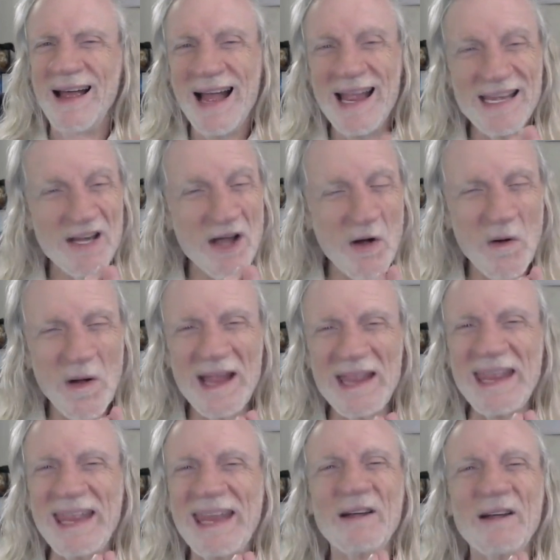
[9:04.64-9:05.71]
I know, I
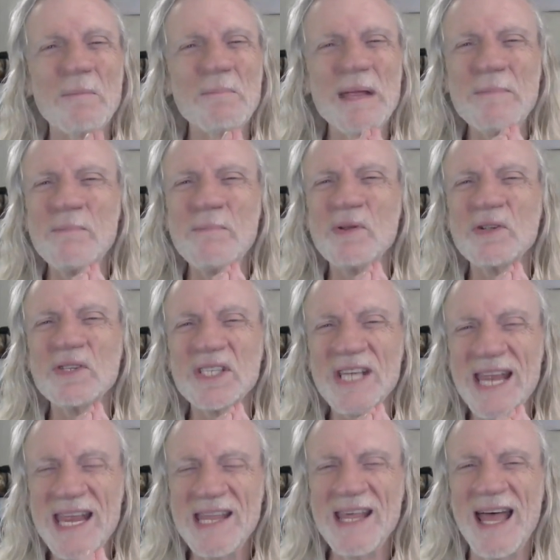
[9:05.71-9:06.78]
hear people
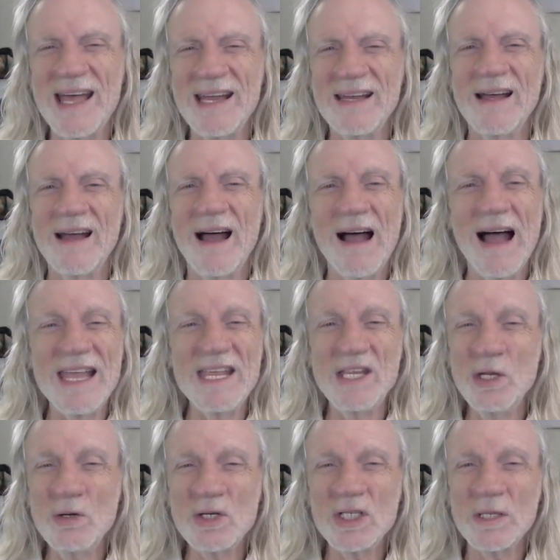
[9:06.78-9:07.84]
say that. I
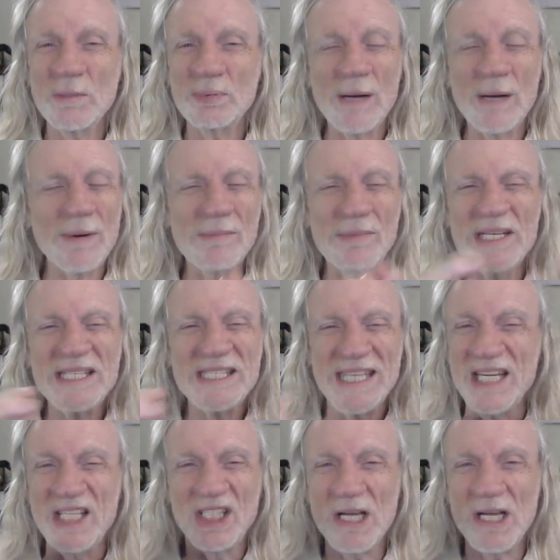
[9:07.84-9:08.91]
used to probably
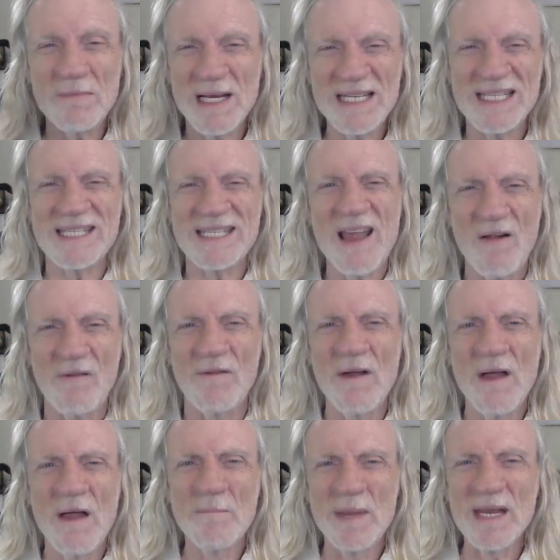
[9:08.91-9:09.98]
teach it myself
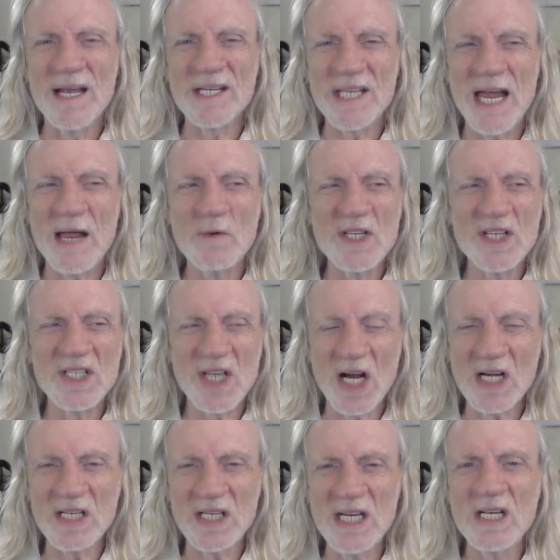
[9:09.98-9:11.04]
because I was
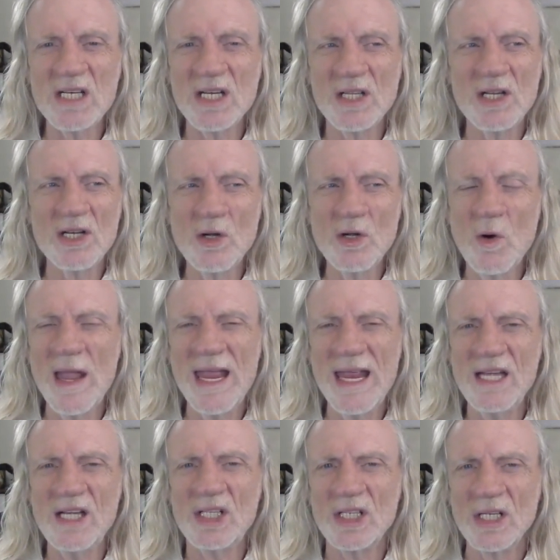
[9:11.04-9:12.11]
sucked into the New
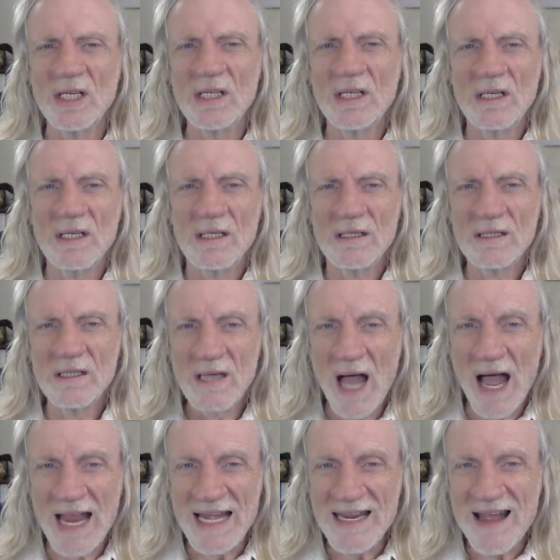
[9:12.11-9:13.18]
Age
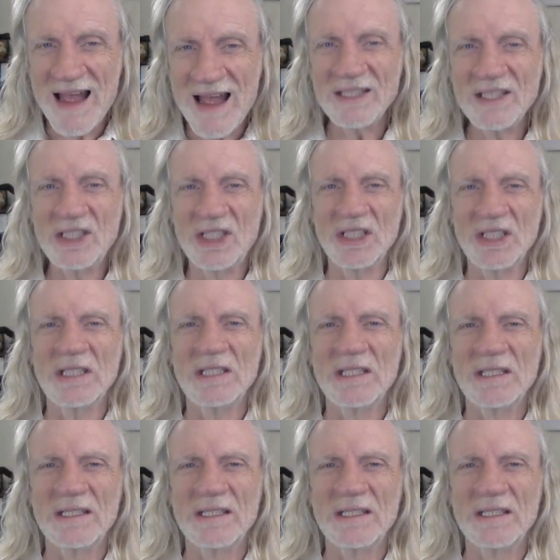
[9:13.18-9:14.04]
ideology.